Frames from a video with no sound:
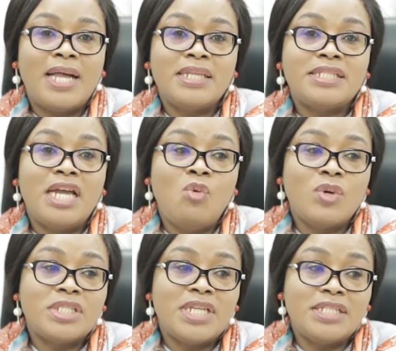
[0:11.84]
At the time
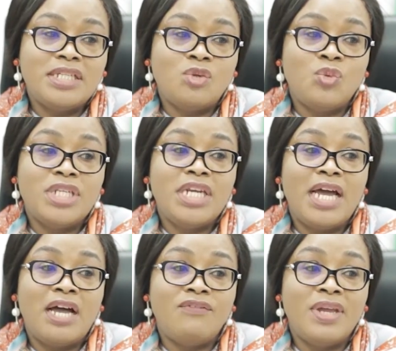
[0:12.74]
we started, we didn't
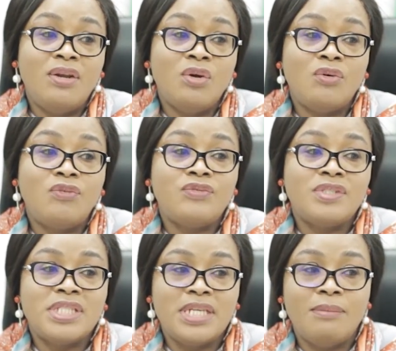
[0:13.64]
have enough
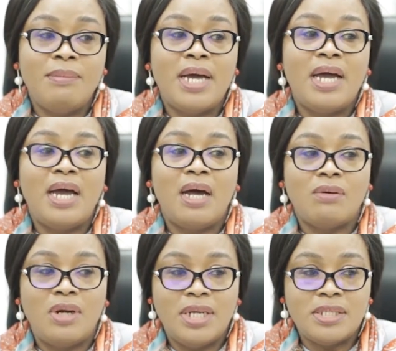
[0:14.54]
cinema
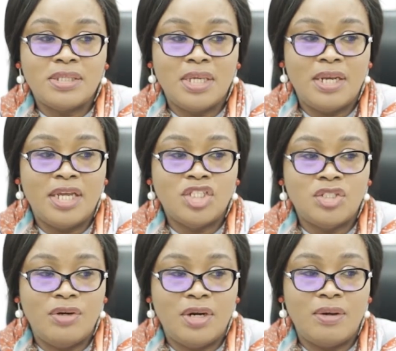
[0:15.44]
outlets in
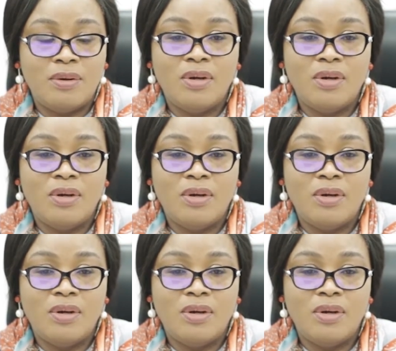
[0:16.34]
Nigeria.